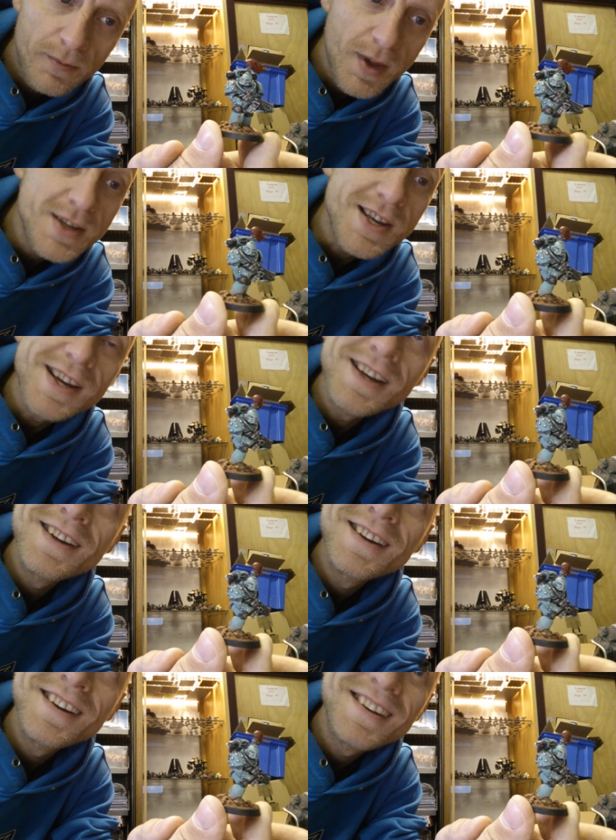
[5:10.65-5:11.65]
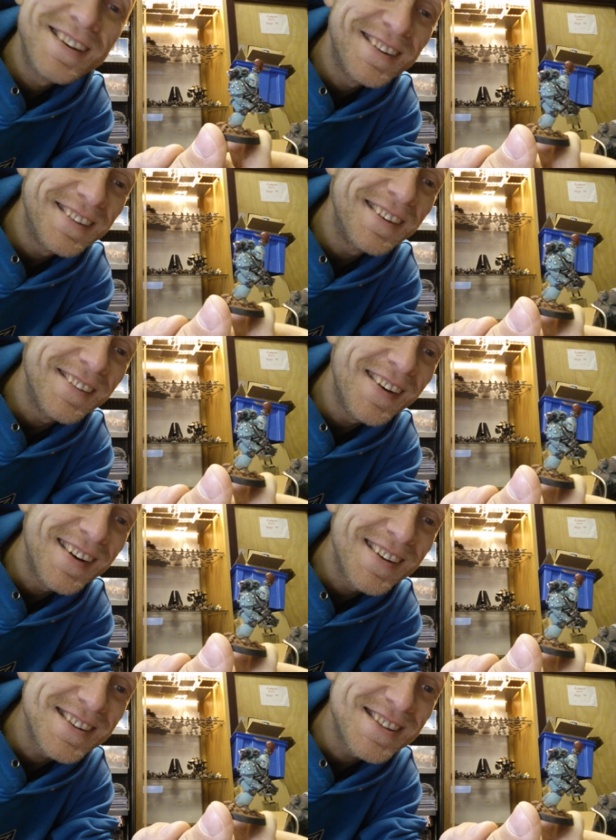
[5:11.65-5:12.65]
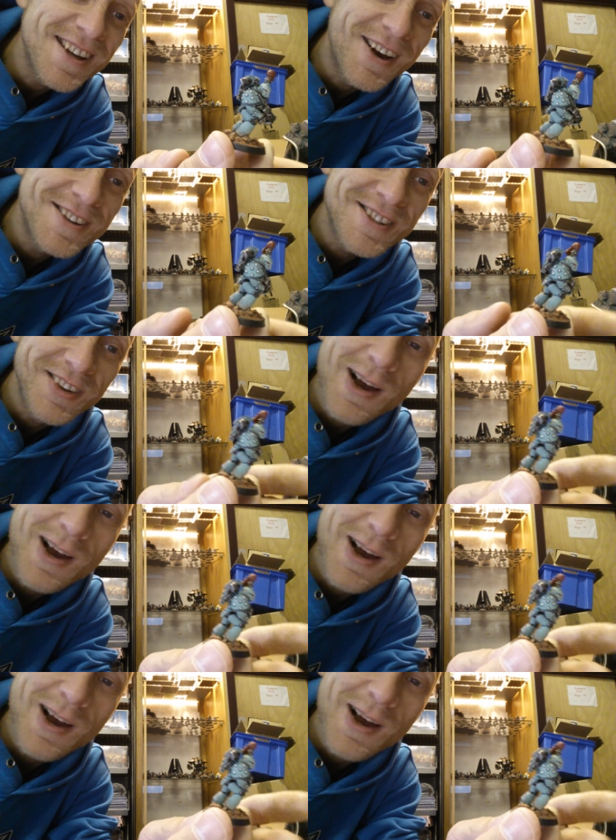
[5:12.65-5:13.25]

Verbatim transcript: Is it? Alright. Also